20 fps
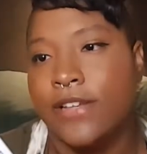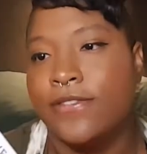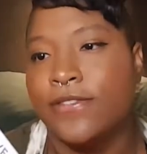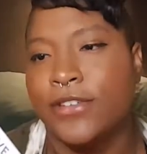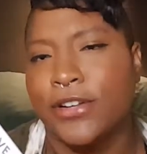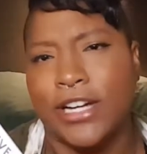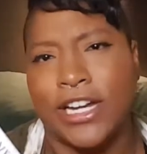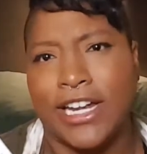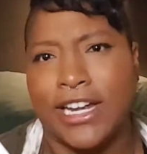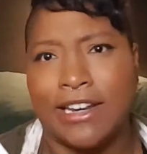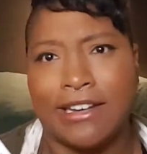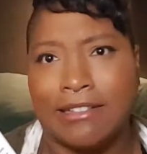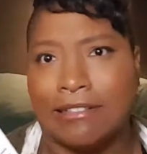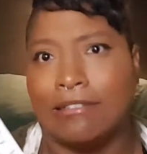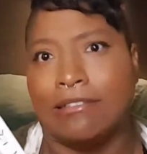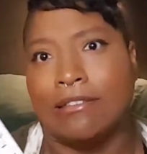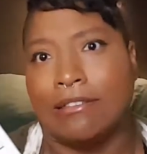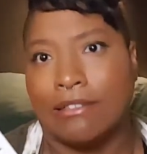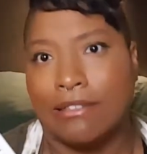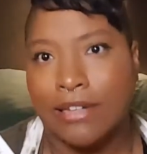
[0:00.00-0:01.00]
Green.
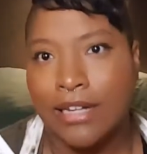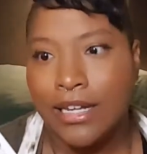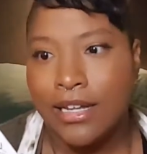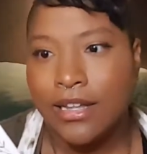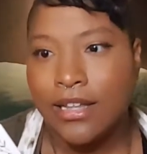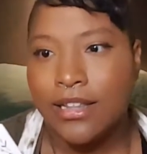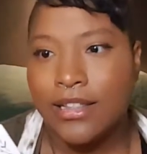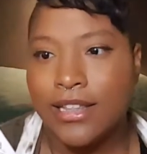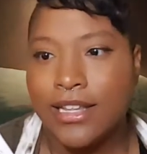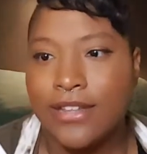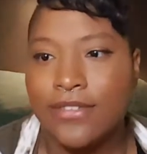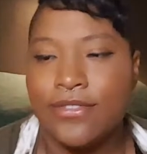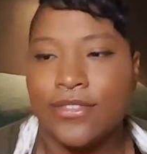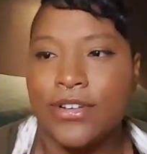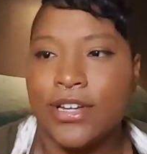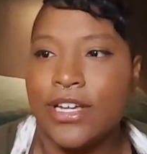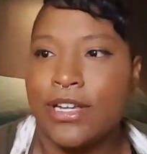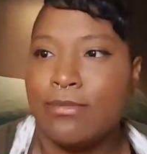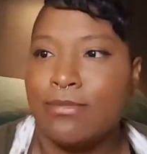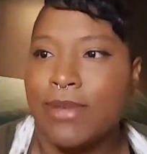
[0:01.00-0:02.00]
Live
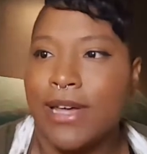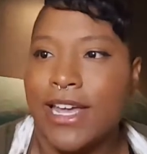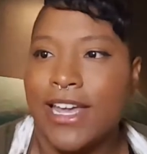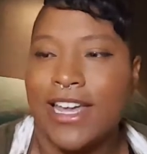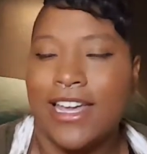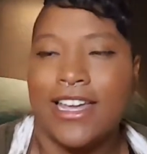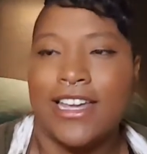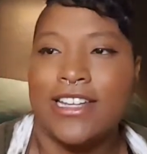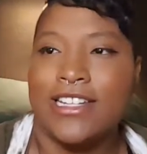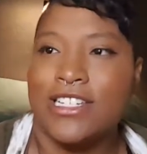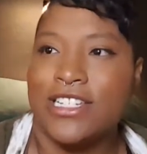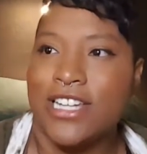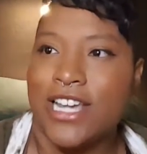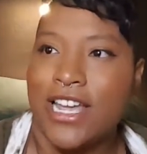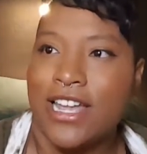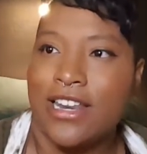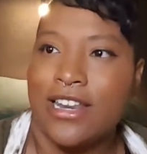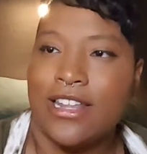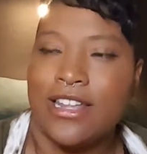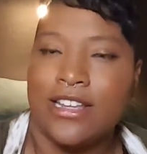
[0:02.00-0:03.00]
Green by
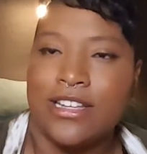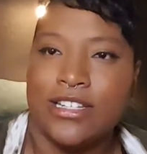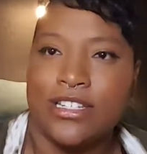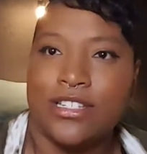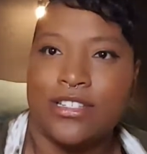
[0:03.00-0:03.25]
Jen